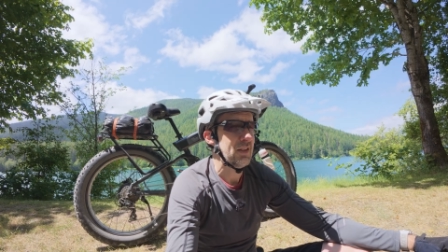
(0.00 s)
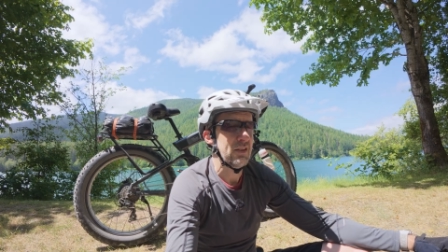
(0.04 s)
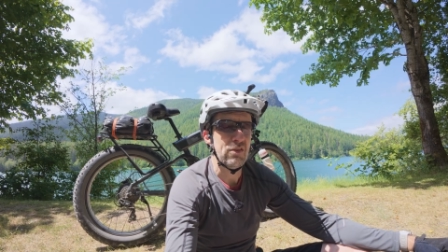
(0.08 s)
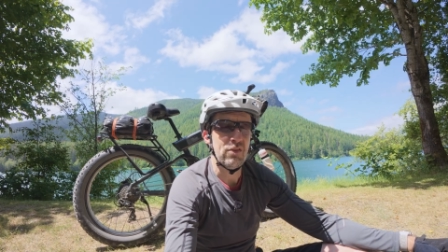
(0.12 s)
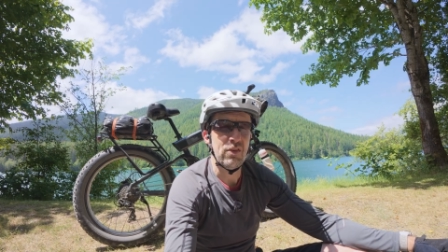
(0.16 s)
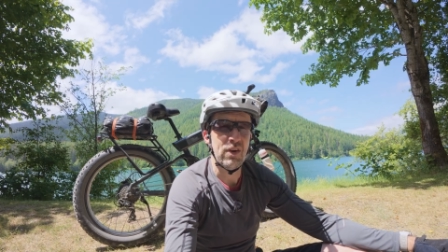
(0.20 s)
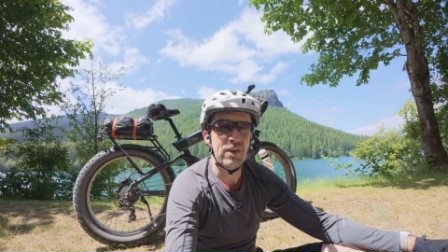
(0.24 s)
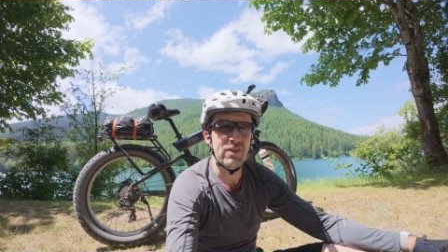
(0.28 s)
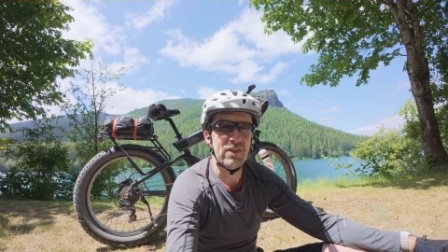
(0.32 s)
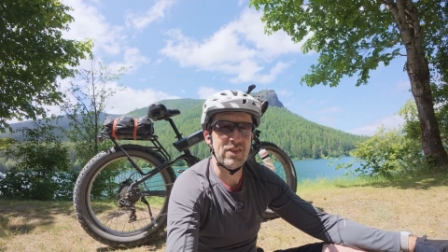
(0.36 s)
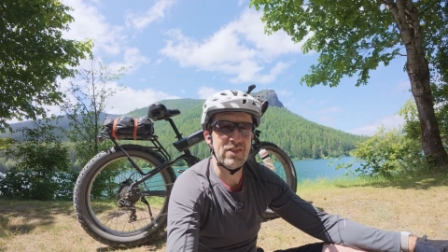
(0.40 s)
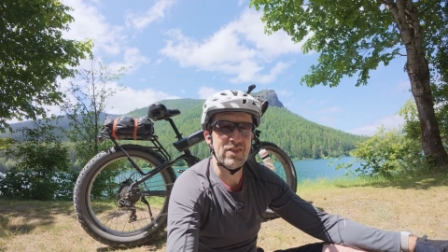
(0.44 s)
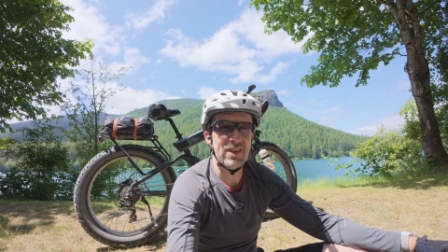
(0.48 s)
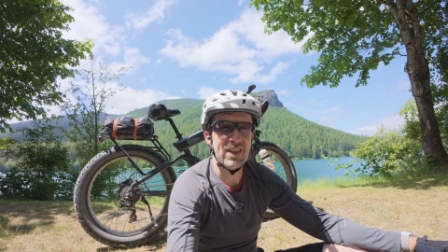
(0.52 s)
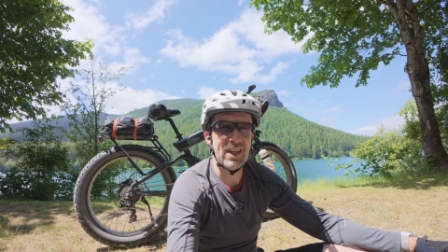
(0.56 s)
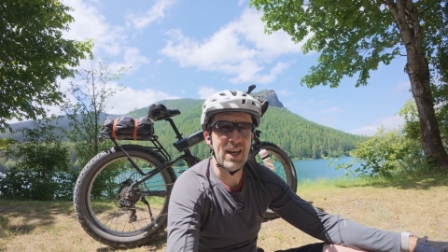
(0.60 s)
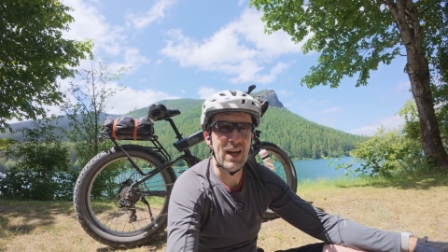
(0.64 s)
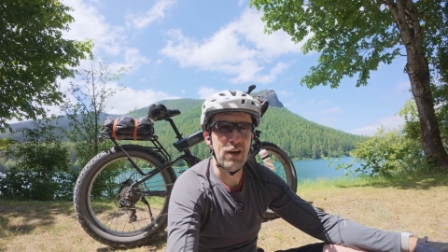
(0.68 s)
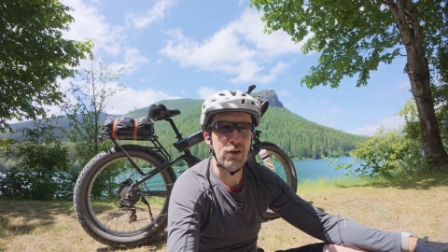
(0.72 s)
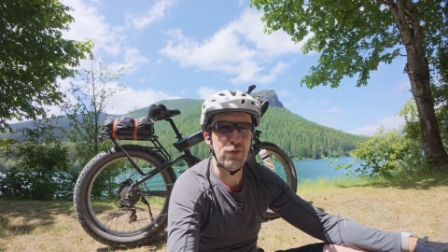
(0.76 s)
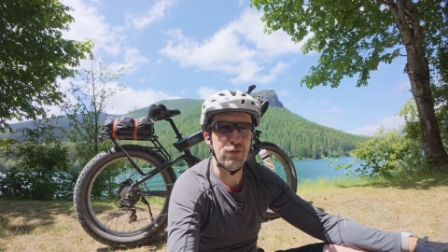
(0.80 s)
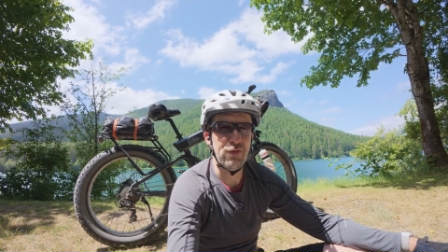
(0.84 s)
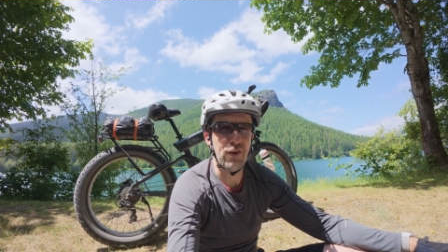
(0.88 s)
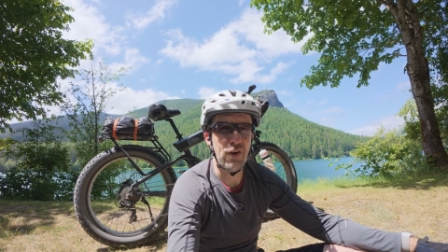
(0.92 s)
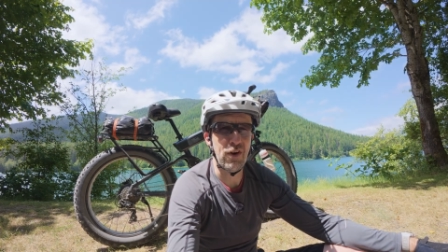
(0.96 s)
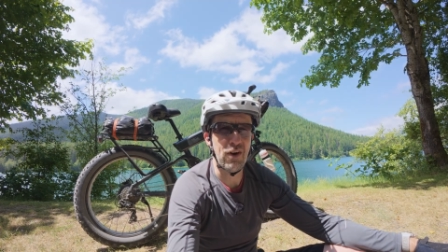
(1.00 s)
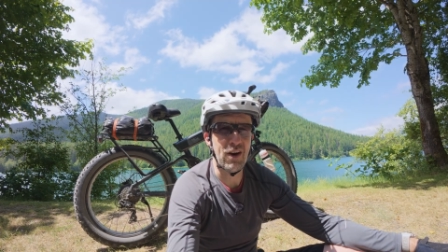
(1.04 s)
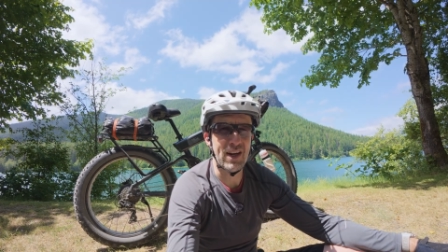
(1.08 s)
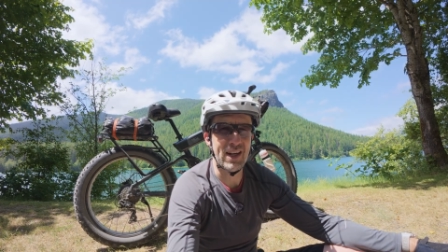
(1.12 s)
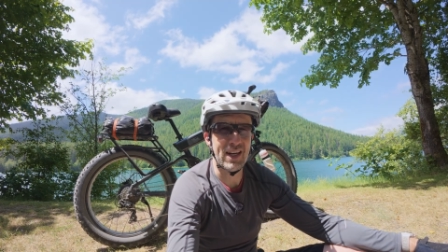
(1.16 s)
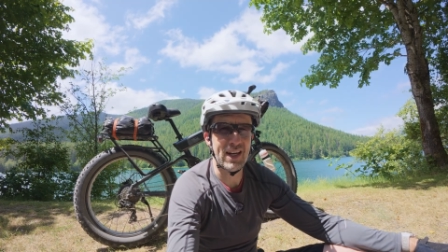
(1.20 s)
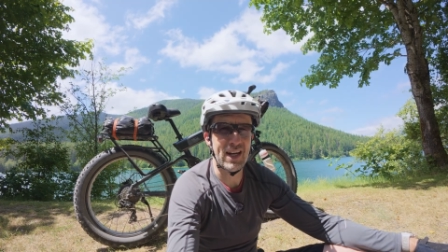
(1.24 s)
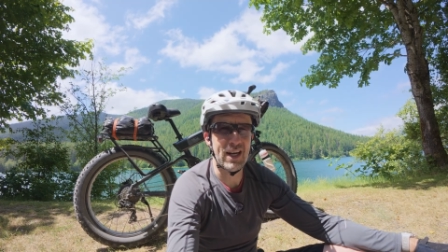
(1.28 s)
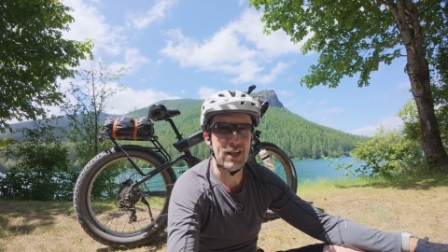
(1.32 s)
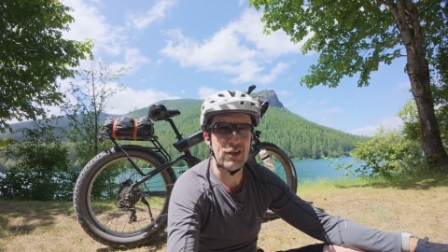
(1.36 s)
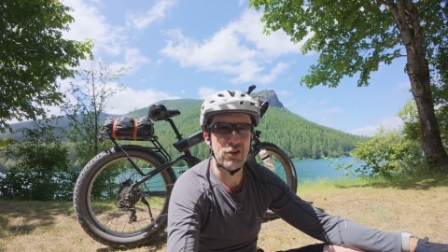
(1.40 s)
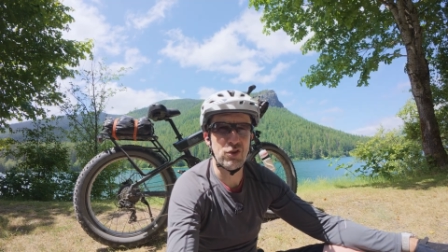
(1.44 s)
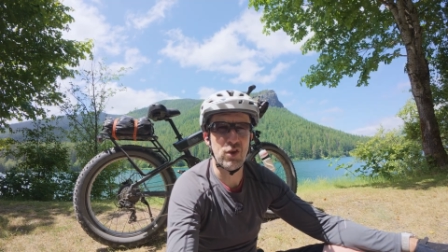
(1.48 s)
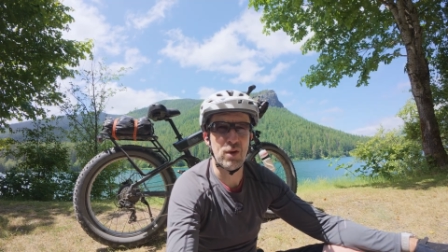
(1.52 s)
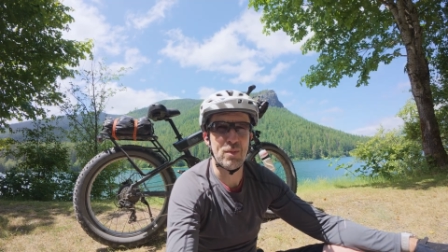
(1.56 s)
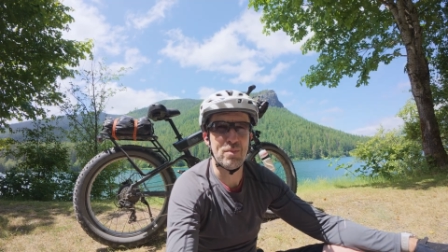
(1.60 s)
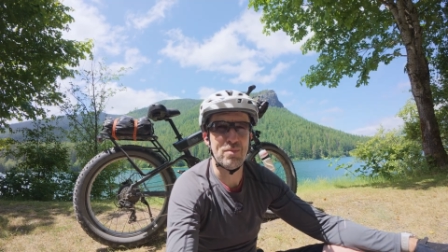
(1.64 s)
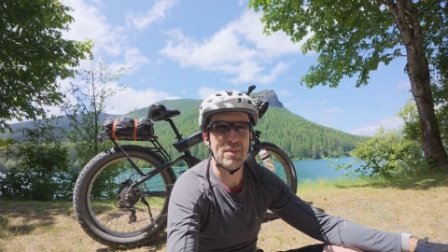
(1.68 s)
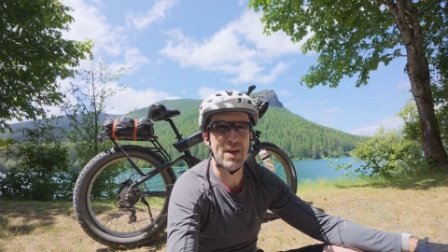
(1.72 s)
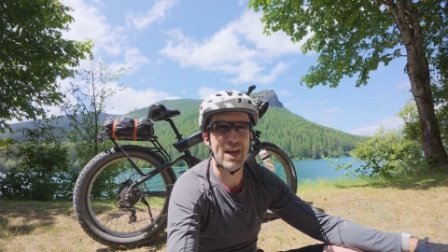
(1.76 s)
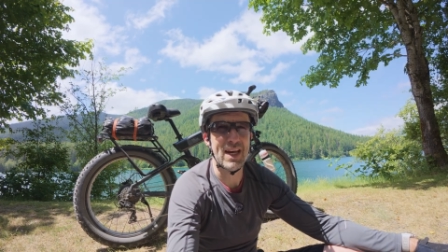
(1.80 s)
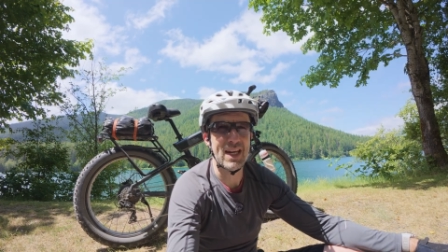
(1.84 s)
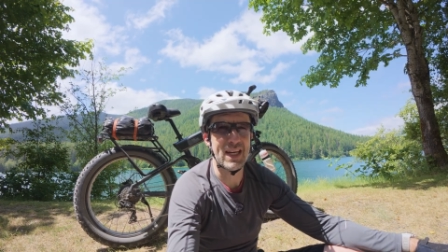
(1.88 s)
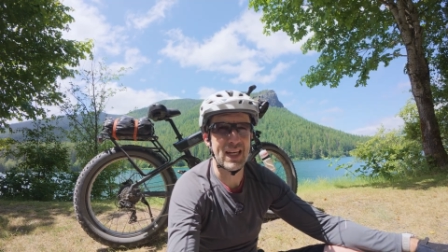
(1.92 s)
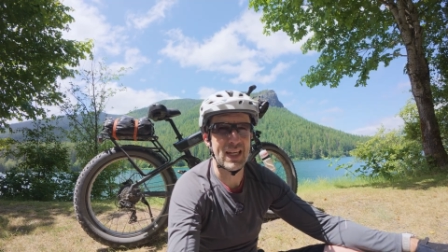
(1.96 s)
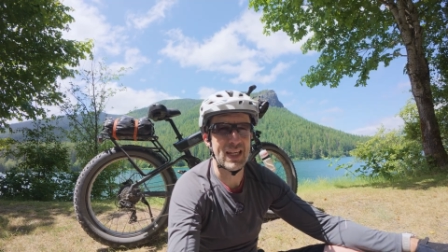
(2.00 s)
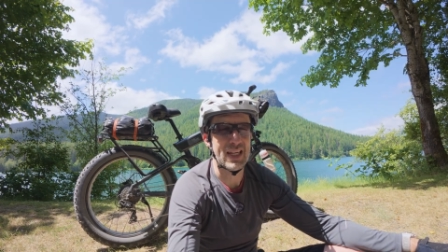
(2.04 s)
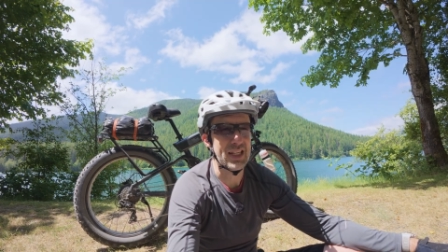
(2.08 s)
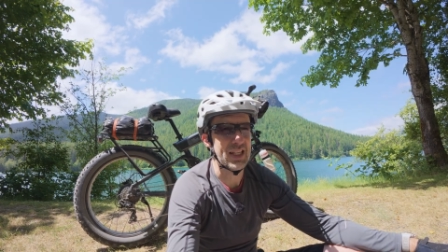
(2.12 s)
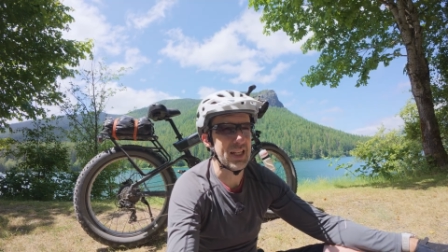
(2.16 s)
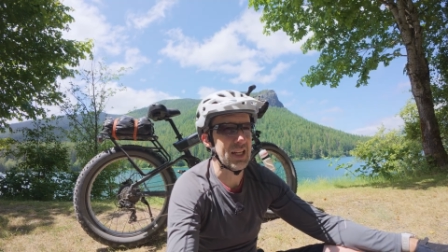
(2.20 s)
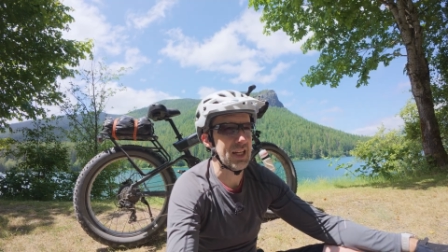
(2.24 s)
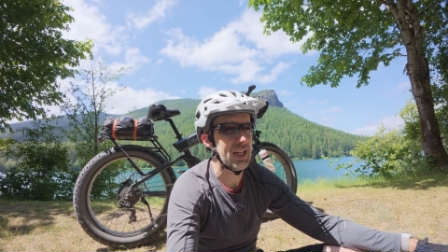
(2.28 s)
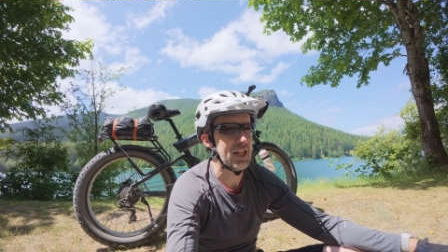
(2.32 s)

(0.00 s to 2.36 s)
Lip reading: We have to see how far I can actually make it.